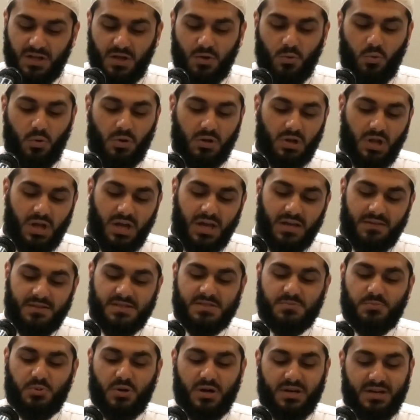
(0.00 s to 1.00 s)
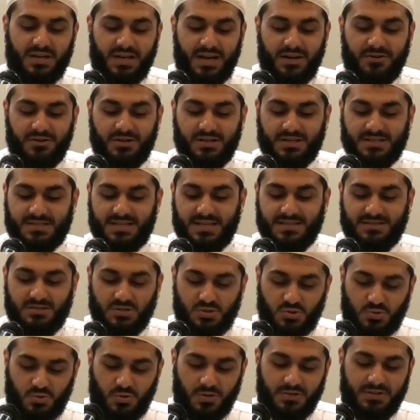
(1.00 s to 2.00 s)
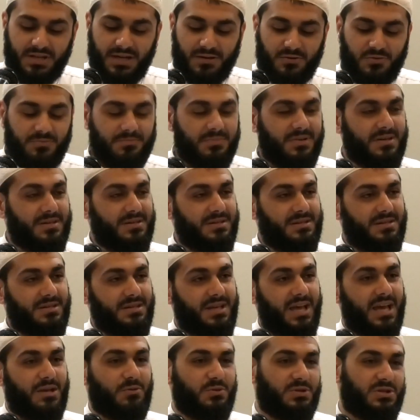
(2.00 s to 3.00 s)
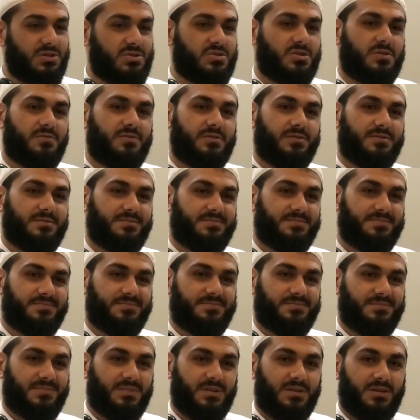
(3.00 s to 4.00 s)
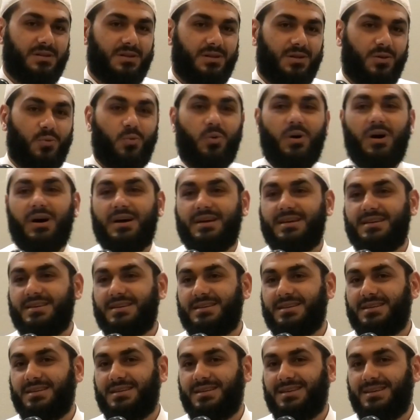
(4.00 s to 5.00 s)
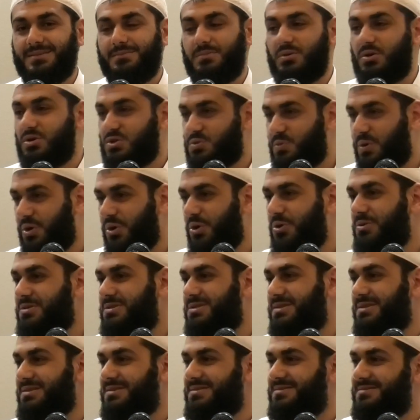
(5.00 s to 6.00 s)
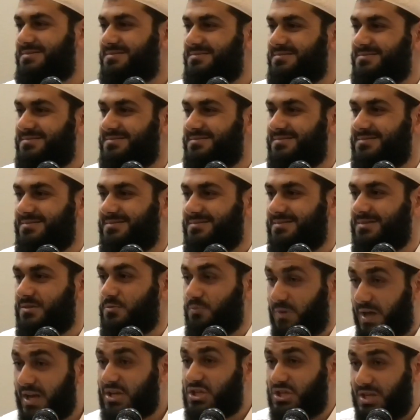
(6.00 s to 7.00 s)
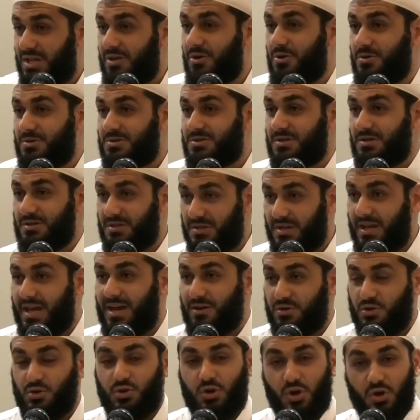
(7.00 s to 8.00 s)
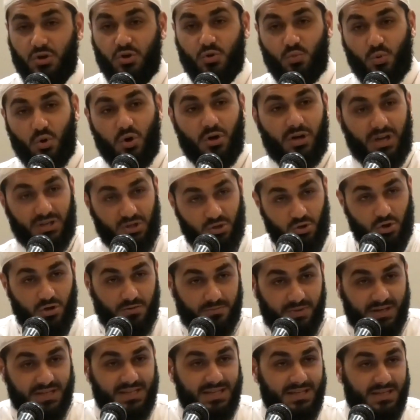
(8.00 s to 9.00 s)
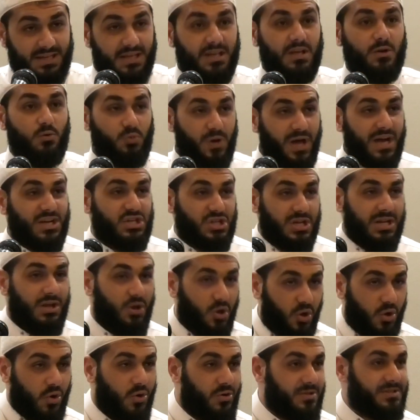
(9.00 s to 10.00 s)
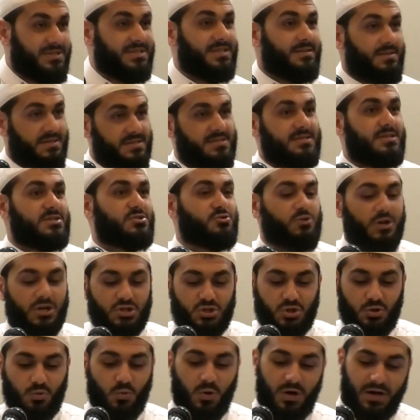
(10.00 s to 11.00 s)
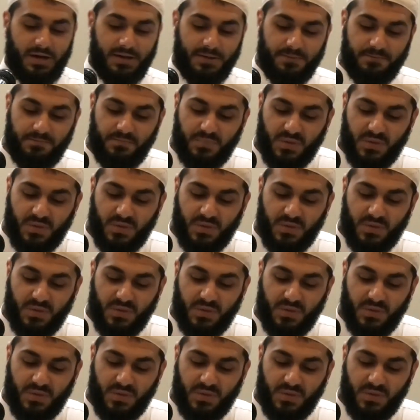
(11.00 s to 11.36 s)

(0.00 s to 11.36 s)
Wallahi, this pride and arrogance has destroyed our ummah and we deserve it. Why? Because we earned it. We actually earned it. You know how you go, you work and you earn money? We actually earned this destruction. Why?